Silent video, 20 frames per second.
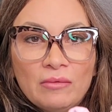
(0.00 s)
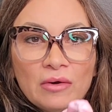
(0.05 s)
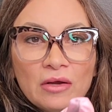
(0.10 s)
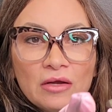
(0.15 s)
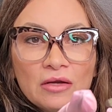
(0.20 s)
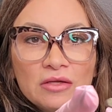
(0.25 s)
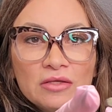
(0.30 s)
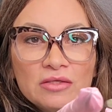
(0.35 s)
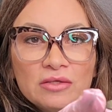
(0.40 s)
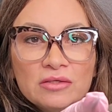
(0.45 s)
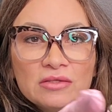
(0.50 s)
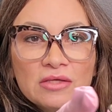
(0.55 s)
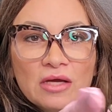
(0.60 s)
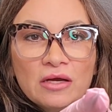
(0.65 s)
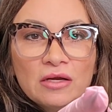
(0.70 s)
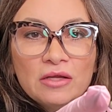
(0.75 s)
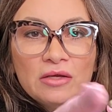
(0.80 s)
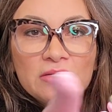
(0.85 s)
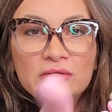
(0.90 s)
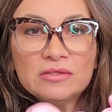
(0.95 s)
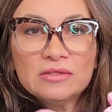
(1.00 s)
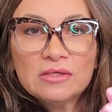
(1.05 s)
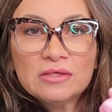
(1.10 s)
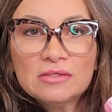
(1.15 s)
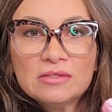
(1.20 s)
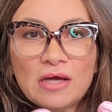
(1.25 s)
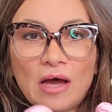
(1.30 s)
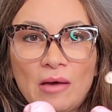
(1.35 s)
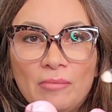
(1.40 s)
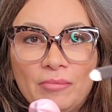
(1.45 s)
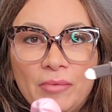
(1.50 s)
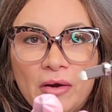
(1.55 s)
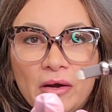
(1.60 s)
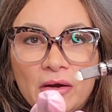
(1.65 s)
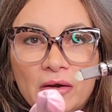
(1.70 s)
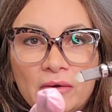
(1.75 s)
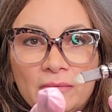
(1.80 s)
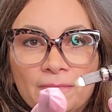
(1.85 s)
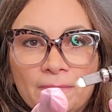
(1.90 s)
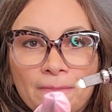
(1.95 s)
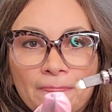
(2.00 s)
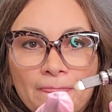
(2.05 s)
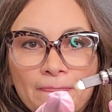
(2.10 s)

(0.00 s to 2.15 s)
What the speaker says: I'm going to do is I'm going to use the top part,